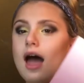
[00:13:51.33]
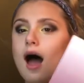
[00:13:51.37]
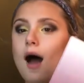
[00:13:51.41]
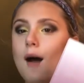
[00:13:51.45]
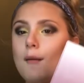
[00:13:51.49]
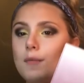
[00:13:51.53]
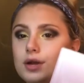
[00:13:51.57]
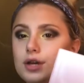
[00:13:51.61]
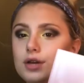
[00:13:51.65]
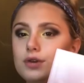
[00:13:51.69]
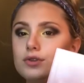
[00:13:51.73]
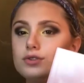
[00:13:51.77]

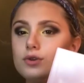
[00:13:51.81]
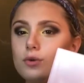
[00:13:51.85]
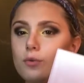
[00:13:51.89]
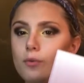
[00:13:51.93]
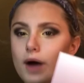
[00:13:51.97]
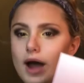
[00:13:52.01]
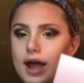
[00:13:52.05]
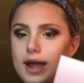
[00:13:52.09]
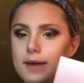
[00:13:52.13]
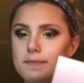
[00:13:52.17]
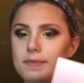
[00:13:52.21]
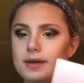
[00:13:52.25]
I'm gonna use the
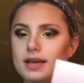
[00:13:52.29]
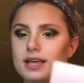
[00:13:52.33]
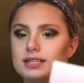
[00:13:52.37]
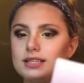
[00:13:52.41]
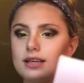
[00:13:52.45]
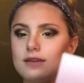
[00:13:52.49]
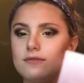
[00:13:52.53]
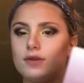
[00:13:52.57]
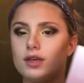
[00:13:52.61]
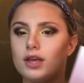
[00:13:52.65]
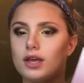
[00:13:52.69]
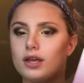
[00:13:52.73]
white
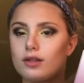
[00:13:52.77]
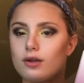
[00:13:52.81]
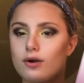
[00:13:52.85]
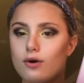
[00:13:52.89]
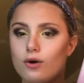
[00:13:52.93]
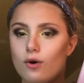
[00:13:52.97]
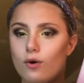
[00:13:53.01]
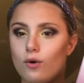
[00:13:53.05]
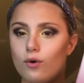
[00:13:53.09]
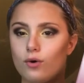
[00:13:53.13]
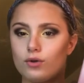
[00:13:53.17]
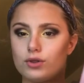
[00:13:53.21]
because I feel like
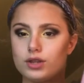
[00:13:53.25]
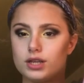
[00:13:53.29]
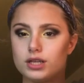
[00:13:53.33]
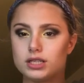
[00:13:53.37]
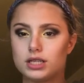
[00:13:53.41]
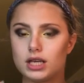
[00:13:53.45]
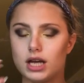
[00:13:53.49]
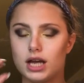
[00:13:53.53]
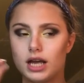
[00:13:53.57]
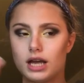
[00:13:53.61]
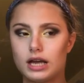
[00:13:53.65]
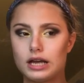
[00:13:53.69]
the gold
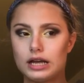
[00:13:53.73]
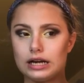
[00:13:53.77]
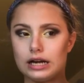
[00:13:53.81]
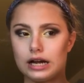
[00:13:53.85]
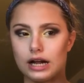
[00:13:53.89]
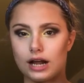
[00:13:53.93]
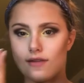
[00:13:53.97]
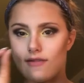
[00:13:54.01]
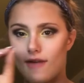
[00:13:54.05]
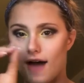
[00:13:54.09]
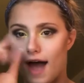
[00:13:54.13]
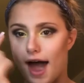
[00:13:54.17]
is like
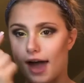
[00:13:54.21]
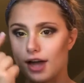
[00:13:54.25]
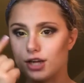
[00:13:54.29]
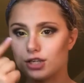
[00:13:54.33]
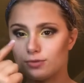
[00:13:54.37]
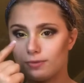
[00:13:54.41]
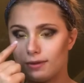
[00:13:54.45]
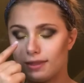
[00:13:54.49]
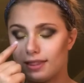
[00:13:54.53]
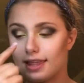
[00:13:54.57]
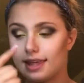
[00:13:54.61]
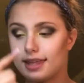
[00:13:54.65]
gonna
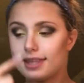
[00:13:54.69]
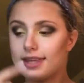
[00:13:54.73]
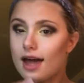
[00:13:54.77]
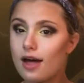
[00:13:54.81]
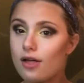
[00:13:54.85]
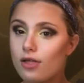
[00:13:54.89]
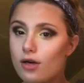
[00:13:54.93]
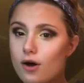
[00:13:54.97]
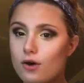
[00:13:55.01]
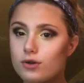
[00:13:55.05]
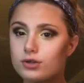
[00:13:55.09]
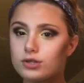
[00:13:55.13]
clash with the
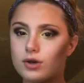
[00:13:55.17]
yellow,